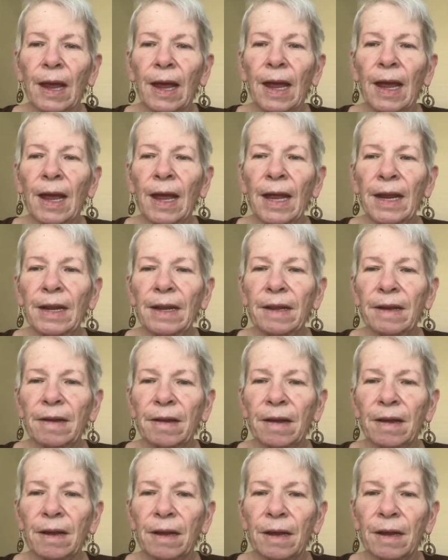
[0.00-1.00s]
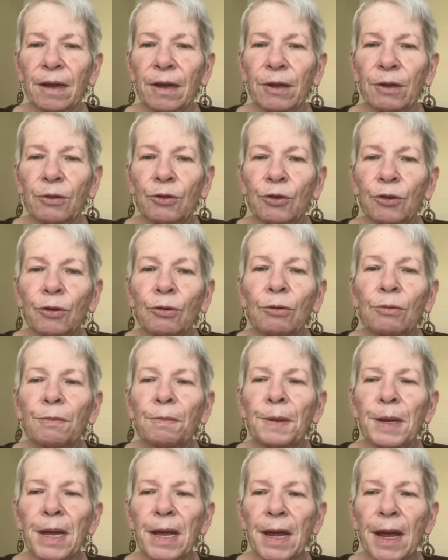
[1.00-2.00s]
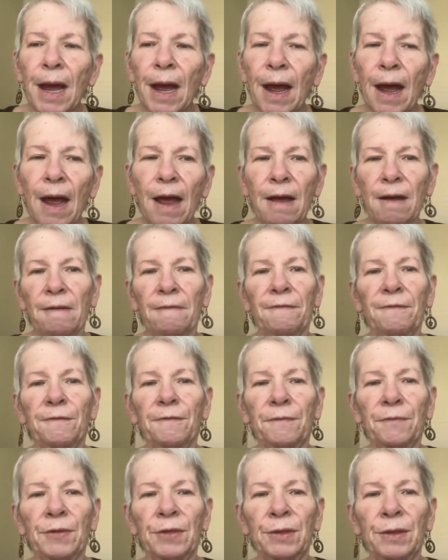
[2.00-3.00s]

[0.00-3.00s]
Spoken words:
And do we have